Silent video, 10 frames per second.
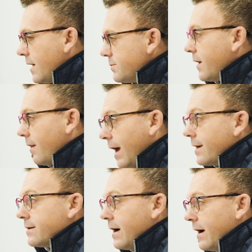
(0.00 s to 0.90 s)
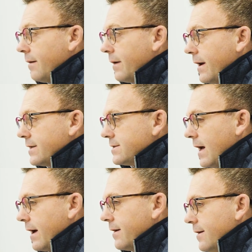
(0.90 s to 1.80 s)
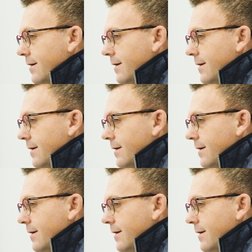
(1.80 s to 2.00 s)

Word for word: I spend a lot of time. Mm-hmm. And it's mm-hmm. not